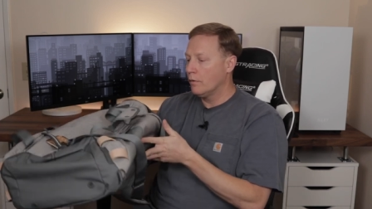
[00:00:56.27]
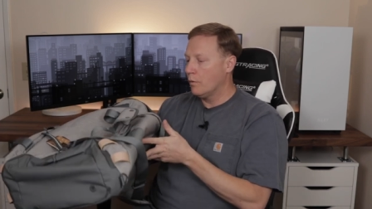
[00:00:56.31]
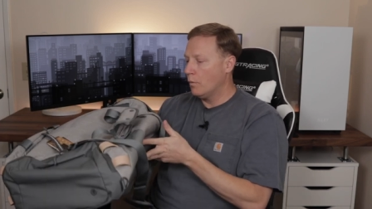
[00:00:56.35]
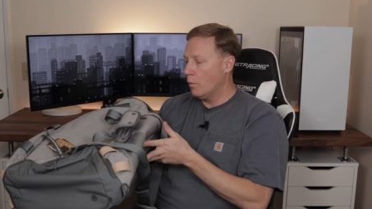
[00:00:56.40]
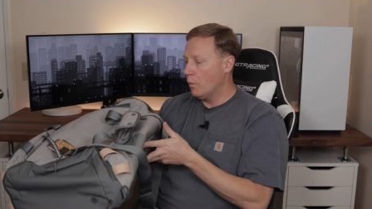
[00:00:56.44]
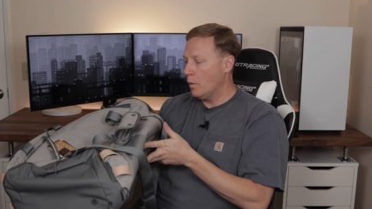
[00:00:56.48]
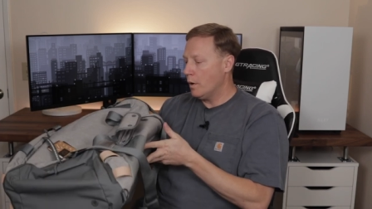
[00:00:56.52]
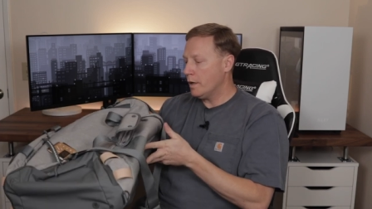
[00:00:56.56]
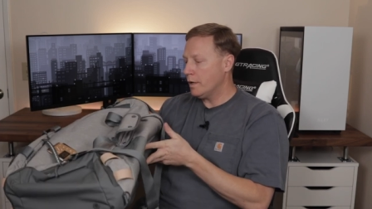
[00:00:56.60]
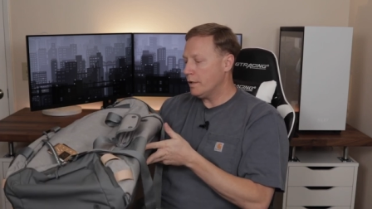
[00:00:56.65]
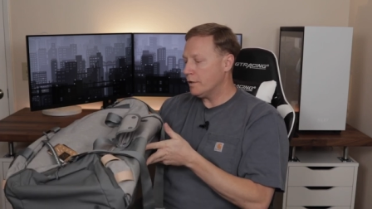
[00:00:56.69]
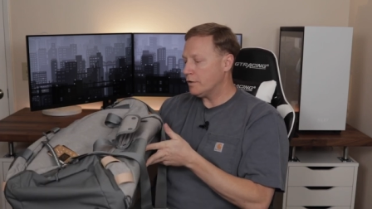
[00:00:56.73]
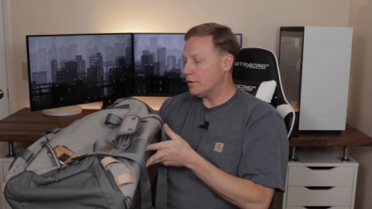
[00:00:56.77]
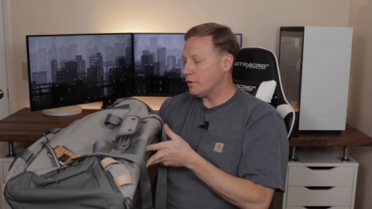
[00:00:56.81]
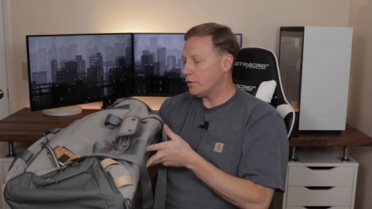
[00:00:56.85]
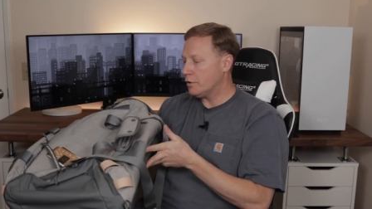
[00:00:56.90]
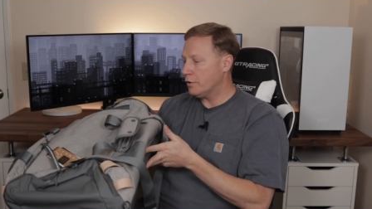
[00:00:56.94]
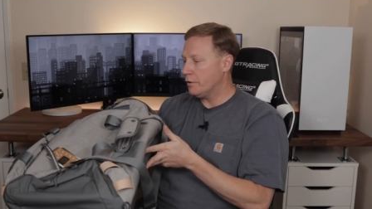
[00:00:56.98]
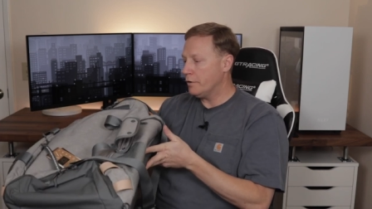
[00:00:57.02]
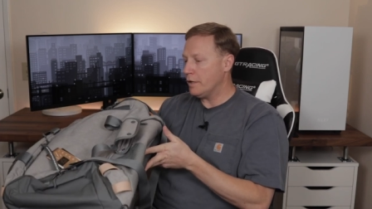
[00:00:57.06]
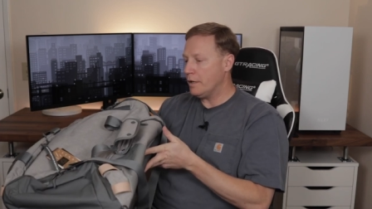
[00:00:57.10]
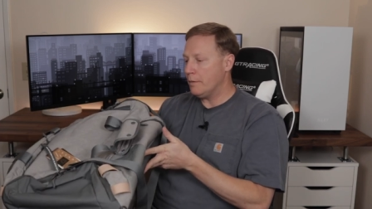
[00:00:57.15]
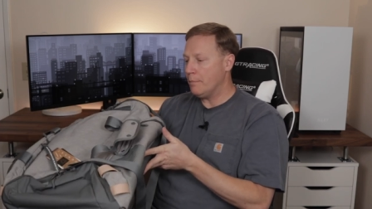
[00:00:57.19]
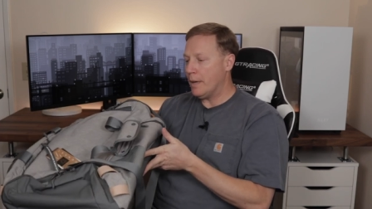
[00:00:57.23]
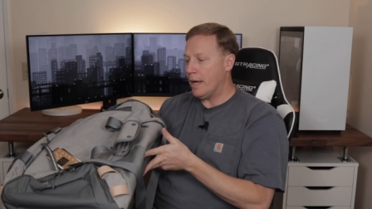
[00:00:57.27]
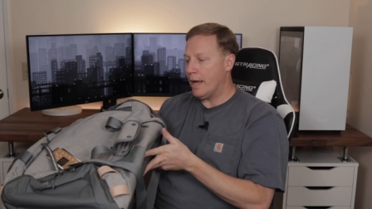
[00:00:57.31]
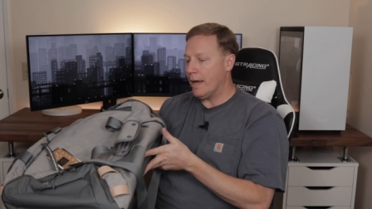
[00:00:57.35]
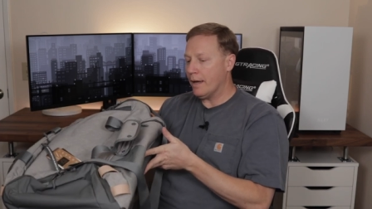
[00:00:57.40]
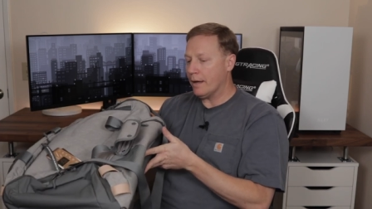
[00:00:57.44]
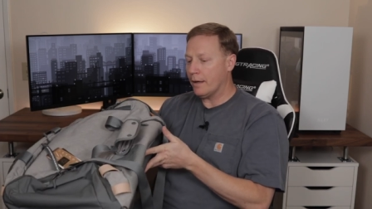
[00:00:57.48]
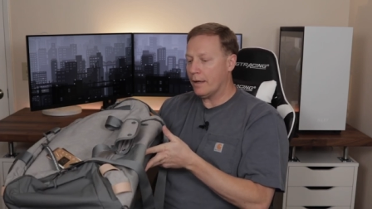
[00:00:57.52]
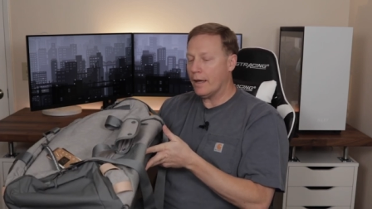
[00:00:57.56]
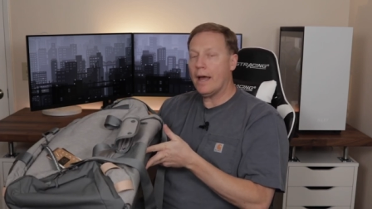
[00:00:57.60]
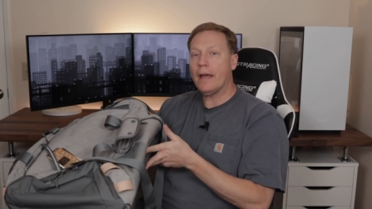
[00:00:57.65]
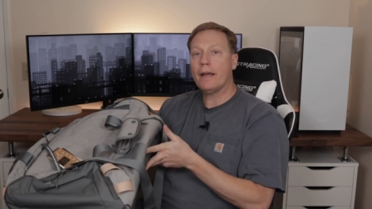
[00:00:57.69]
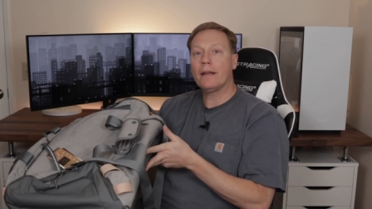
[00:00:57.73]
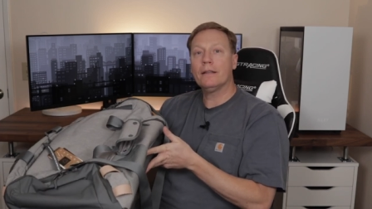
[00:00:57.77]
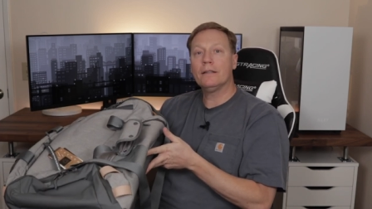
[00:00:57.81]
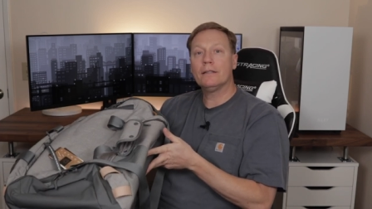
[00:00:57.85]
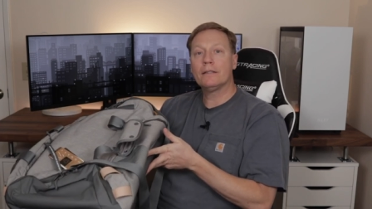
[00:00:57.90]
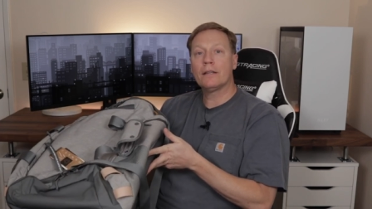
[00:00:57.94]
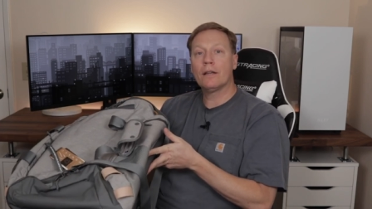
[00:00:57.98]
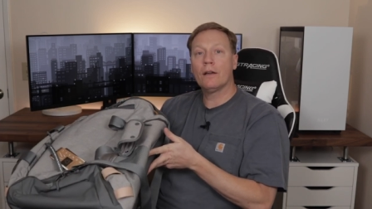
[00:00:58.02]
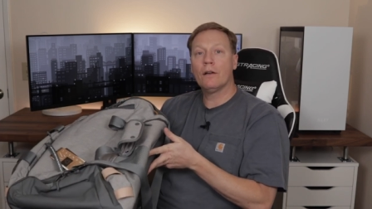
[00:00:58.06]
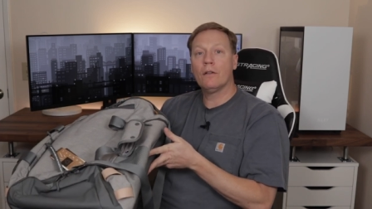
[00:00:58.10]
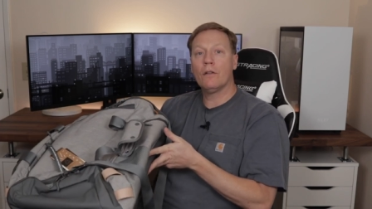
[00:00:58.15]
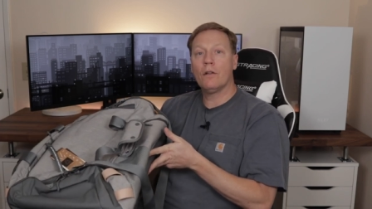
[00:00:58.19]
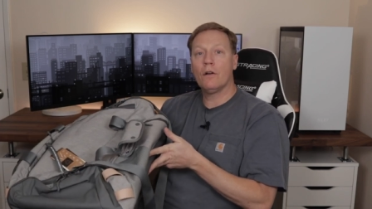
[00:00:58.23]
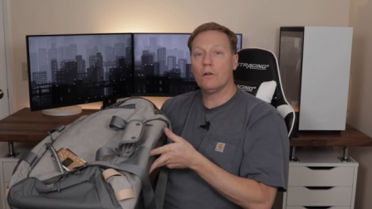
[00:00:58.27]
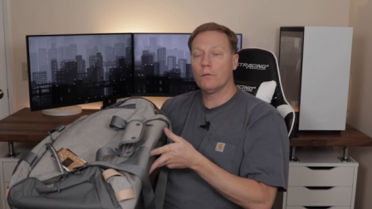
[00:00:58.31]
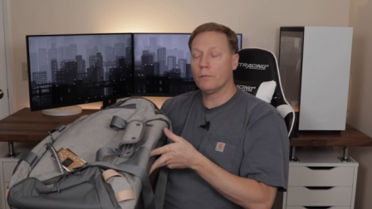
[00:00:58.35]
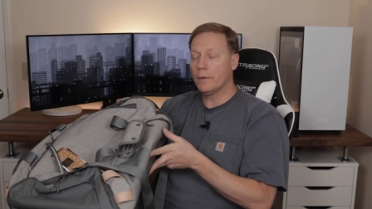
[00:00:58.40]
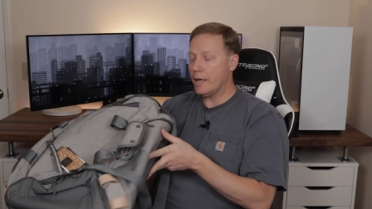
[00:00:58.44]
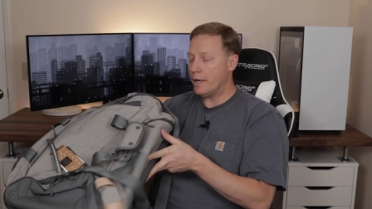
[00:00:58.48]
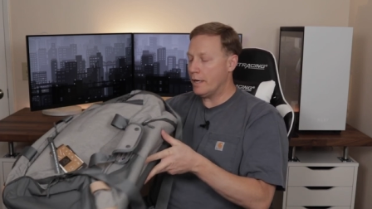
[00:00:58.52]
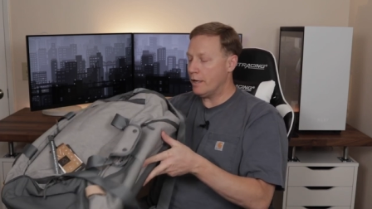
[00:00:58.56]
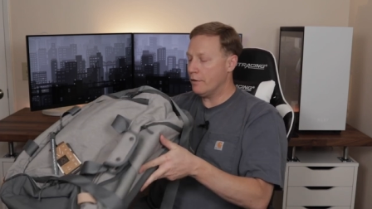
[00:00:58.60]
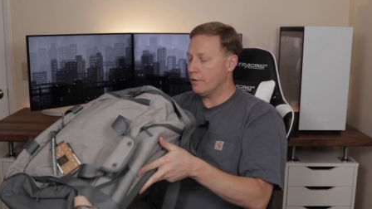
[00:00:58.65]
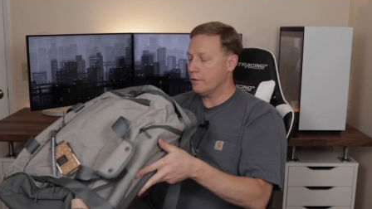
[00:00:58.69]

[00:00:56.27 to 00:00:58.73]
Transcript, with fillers: what a sturdy bag. I can tell already